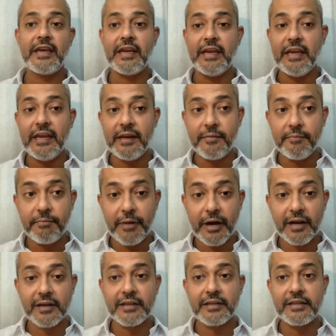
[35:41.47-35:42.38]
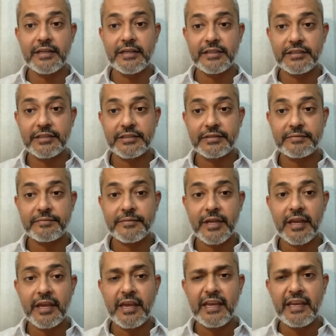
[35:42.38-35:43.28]
in Bangladesh.
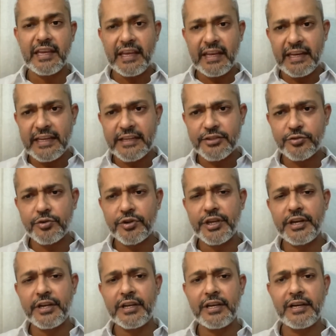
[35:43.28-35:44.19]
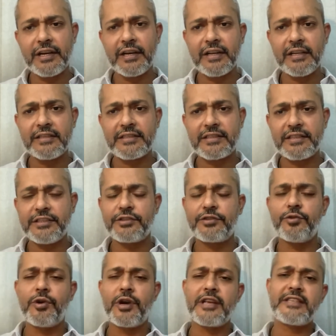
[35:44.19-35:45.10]
He needs to read a little history,
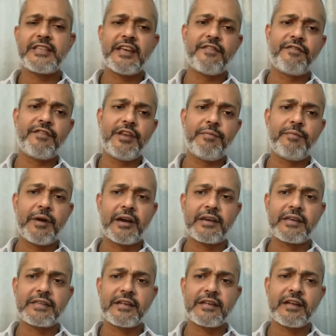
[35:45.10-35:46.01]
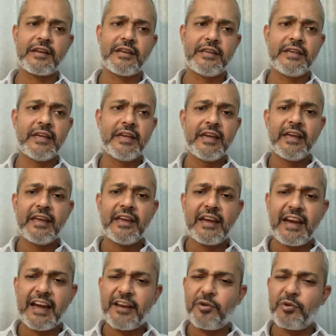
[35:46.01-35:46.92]
so as every Pakistani.
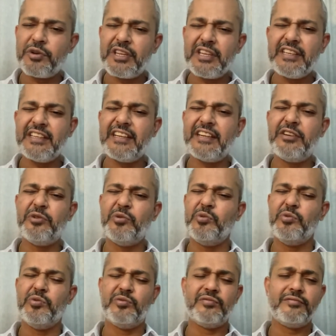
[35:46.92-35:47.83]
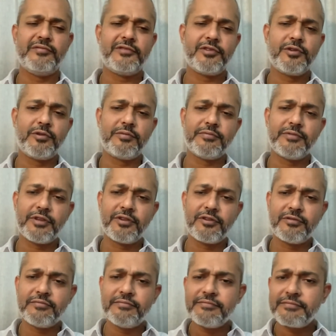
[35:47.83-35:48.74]
I don't think they do. So,
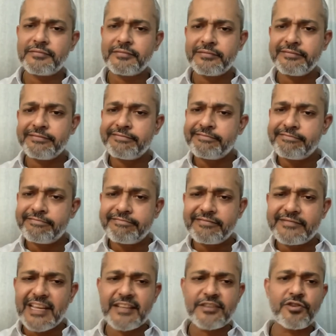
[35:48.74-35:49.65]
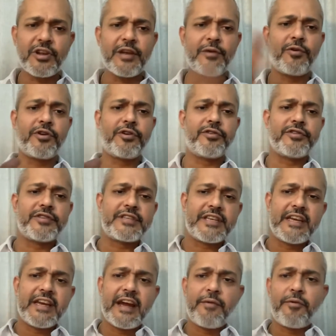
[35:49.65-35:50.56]
that's all I wanted to
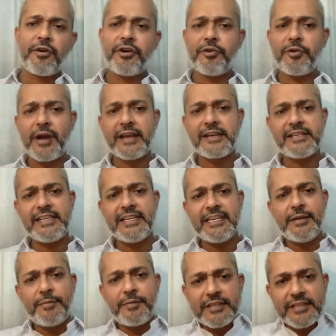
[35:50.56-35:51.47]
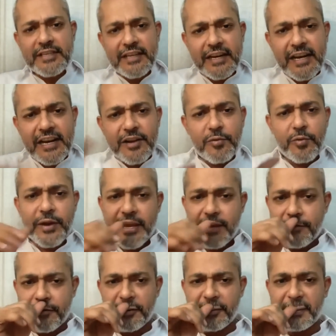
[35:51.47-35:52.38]
say. I wanted to actually keep this a little away
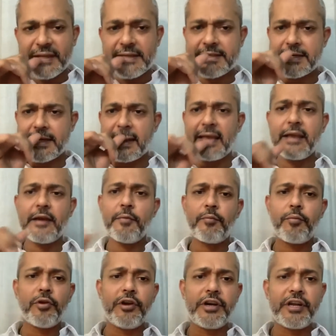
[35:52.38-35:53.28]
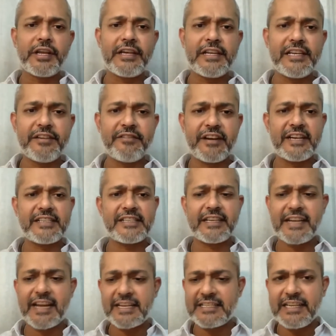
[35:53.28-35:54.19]
from this political events
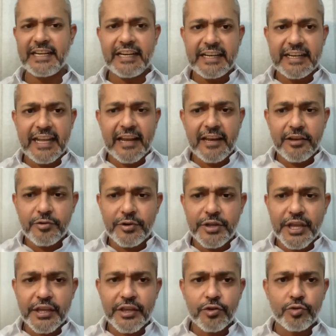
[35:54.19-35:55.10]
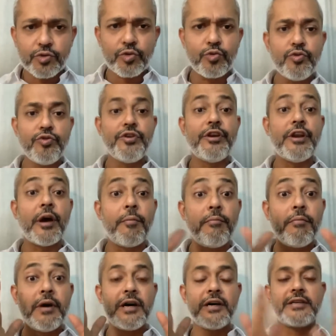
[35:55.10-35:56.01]
and actually take you through
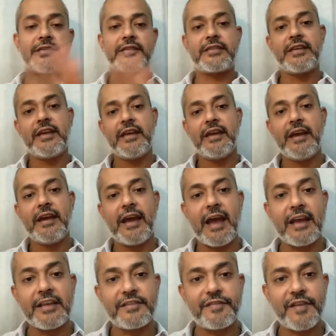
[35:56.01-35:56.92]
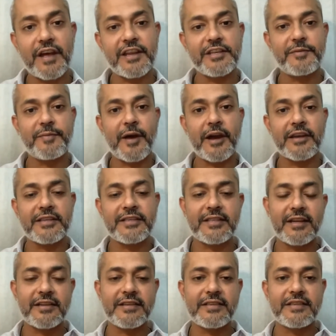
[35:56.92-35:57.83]
numbers as far as
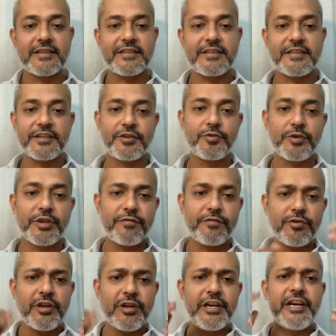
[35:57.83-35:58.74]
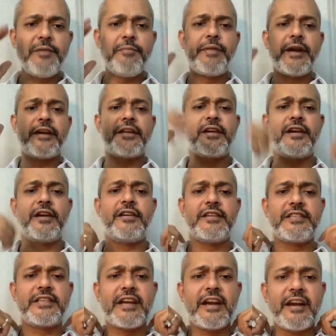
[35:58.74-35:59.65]
Pakistan is concerned to give you a little better
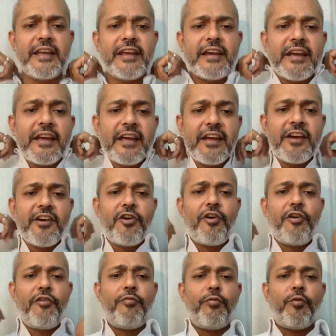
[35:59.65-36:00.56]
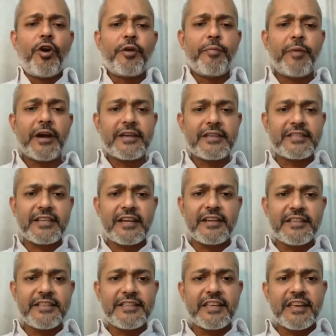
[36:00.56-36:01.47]
understanding of what Pakistan
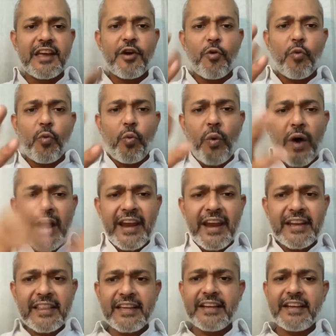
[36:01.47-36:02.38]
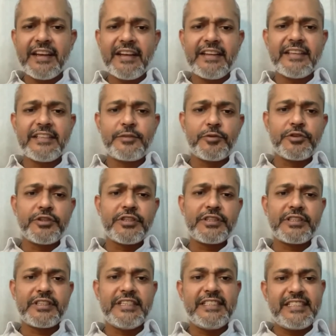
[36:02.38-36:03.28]
is. Why are they in this
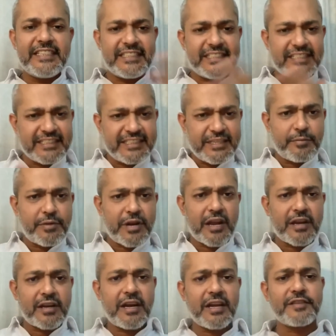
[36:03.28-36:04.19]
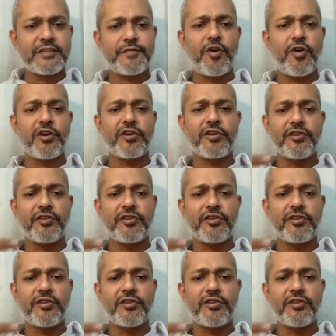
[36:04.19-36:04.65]
position? Is this just Imran Khan's fault or